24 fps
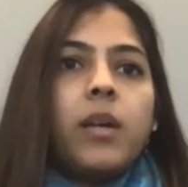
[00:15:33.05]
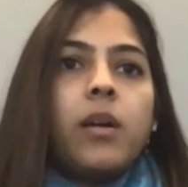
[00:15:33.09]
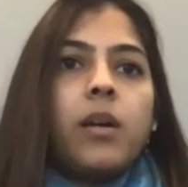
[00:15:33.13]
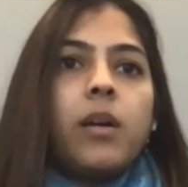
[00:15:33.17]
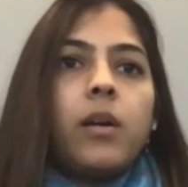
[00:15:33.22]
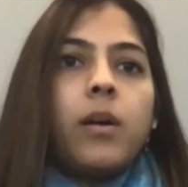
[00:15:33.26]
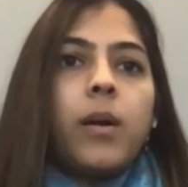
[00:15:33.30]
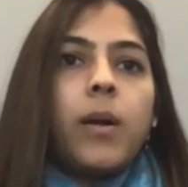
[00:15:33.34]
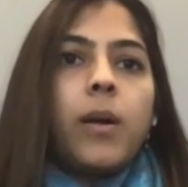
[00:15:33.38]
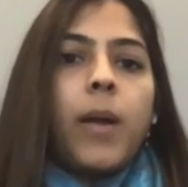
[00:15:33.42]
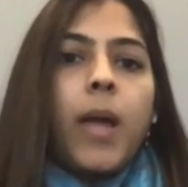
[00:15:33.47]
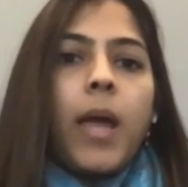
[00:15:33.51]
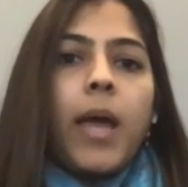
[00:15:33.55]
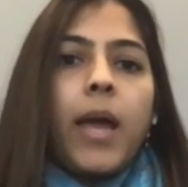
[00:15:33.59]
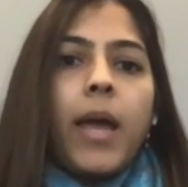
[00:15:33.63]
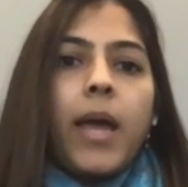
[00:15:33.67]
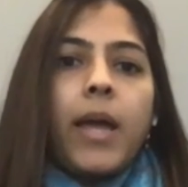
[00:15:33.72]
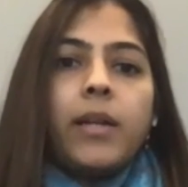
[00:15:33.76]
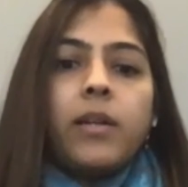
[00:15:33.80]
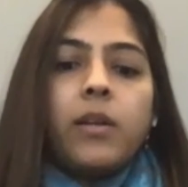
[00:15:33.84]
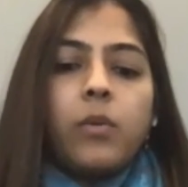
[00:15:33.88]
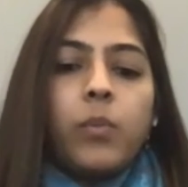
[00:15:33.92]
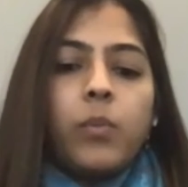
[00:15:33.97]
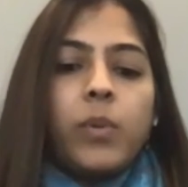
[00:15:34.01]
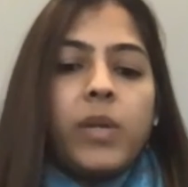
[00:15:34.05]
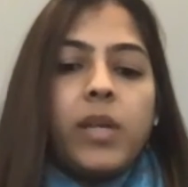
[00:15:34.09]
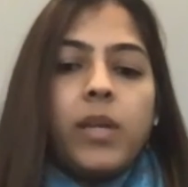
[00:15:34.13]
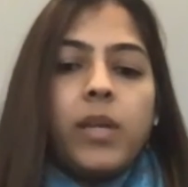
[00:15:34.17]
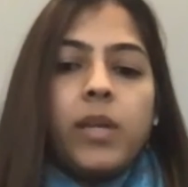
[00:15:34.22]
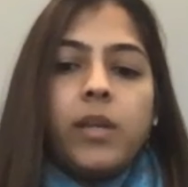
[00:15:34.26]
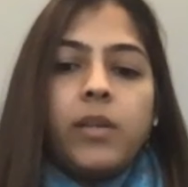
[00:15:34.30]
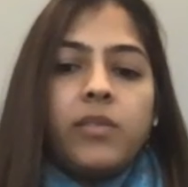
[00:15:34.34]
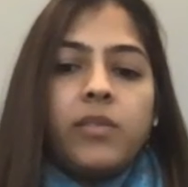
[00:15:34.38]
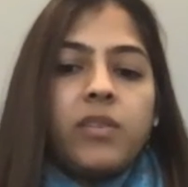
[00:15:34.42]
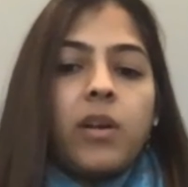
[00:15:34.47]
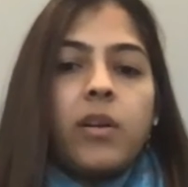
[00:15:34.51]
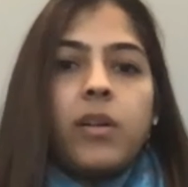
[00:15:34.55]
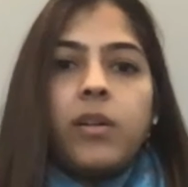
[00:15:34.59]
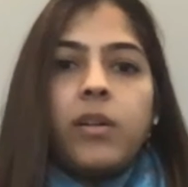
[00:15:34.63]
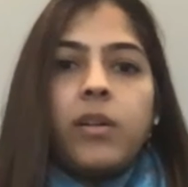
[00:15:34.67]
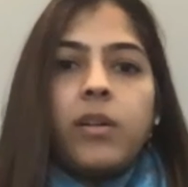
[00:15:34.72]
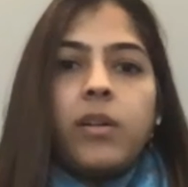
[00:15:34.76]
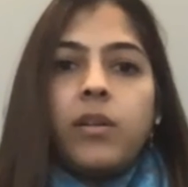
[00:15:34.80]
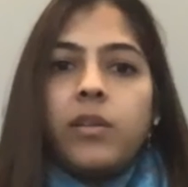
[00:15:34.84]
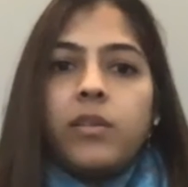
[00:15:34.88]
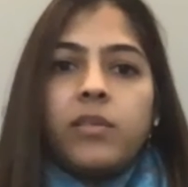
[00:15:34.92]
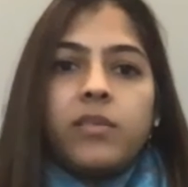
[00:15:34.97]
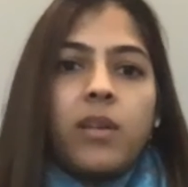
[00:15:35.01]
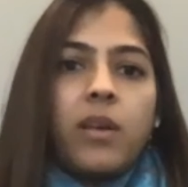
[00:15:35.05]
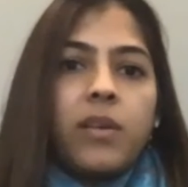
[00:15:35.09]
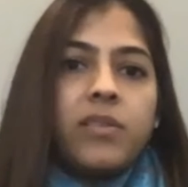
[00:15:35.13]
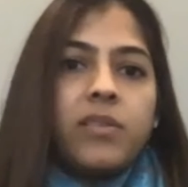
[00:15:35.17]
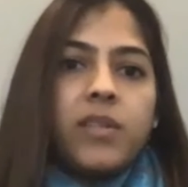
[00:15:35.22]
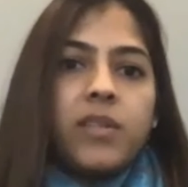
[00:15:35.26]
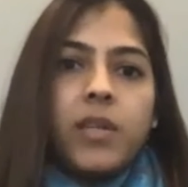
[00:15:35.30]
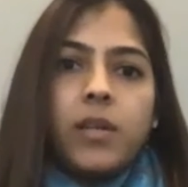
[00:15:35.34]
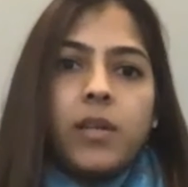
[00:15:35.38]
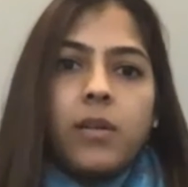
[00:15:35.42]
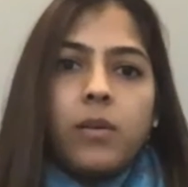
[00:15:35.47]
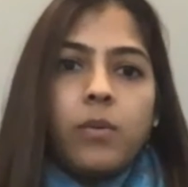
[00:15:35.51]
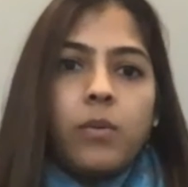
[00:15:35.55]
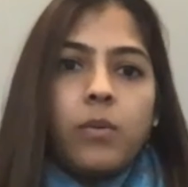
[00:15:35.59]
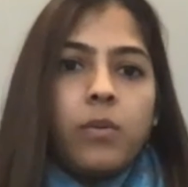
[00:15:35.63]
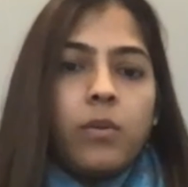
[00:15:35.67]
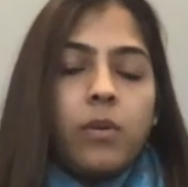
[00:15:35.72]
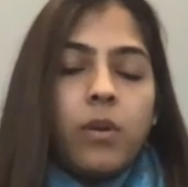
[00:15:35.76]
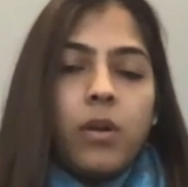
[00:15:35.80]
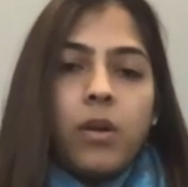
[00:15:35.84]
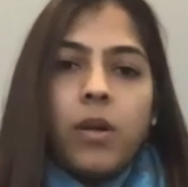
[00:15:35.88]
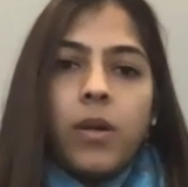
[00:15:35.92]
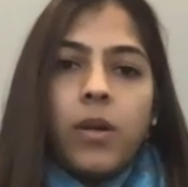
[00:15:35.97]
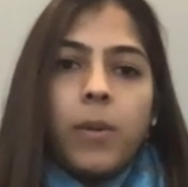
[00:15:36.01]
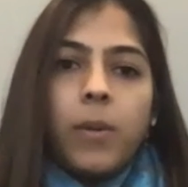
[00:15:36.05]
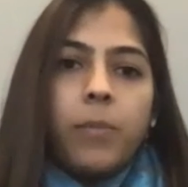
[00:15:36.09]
And we started discussing